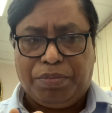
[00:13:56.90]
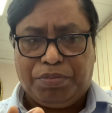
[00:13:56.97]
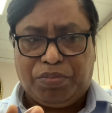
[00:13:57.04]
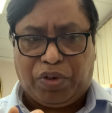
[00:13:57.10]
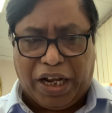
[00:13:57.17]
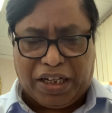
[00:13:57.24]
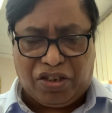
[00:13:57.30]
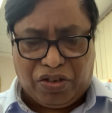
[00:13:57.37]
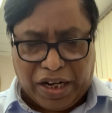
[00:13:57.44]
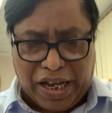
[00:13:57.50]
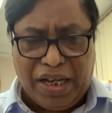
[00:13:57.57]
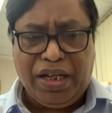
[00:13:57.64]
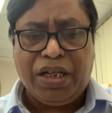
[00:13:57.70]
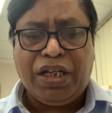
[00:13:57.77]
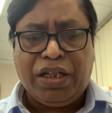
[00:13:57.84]
tax
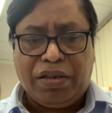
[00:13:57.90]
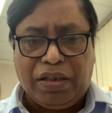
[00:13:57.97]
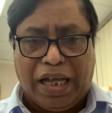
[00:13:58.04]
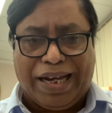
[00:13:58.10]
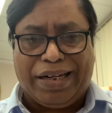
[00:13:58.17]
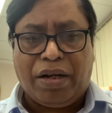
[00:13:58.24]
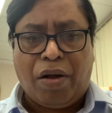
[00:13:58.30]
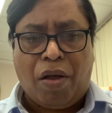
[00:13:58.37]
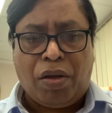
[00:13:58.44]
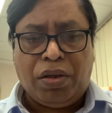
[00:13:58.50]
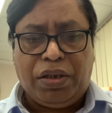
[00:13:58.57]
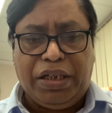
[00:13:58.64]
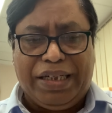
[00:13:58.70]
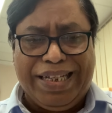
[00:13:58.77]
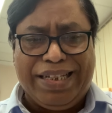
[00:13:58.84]
day, then
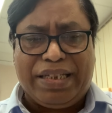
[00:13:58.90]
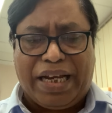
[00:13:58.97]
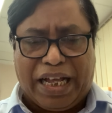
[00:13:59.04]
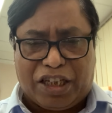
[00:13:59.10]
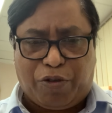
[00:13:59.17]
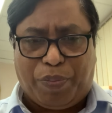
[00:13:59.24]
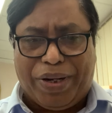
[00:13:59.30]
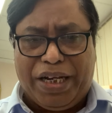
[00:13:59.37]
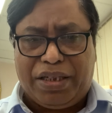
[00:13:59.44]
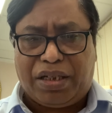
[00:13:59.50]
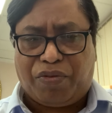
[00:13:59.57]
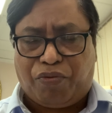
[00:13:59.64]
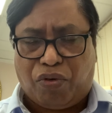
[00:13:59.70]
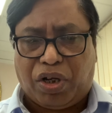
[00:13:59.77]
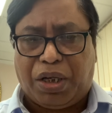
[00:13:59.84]
it is an expenditure
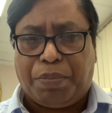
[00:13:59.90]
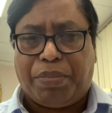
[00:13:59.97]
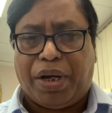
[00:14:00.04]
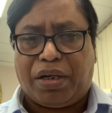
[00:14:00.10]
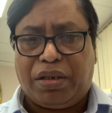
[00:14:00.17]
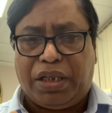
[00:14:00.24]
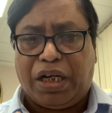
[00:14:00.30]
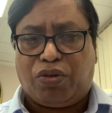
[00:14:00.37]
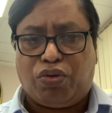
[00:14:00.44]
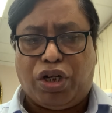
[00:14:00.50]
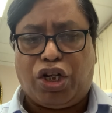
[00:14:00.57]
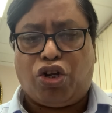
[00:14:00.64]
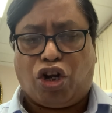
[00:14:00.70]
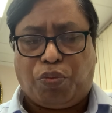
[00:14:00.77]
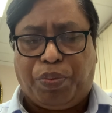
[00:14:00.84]
for him, but that will
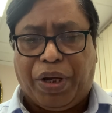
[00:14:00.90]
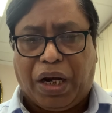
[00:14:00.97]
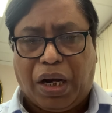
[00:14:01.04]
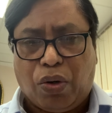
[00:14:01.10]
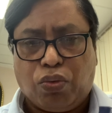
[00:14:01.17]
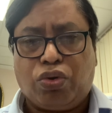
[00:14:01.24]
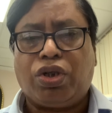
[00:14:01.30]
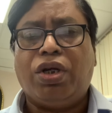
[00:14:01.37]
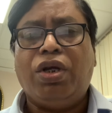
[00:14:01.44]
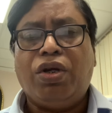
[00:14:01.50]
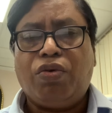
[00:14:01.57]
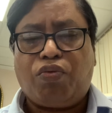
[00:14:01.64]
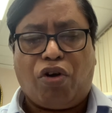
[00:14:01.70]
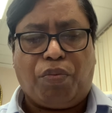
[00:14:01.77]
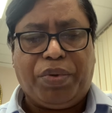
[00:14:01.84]
not be allowed
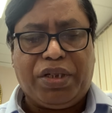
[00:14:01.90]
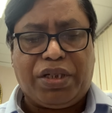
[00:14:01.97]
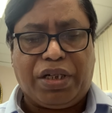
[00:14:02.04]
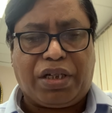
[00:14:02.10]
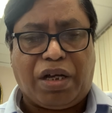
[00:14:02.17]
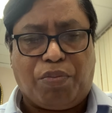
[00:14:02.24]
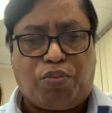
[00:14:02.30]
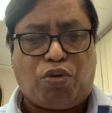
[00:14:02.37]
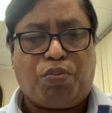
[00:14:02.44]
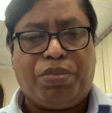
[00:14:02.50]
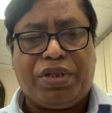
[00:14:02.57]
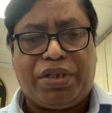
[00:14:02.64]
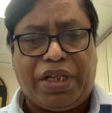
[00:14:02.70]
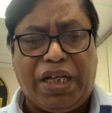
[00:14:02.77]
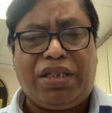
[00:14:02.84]
from his income from
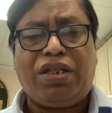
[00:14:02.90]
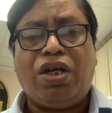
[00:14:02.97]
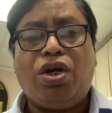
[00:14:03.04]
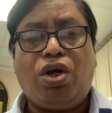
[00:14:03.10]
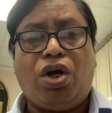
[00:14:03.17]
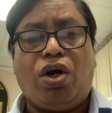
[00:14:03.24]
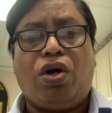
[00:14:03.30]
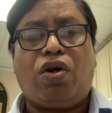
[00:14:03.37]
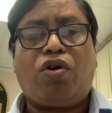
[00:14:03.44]
business or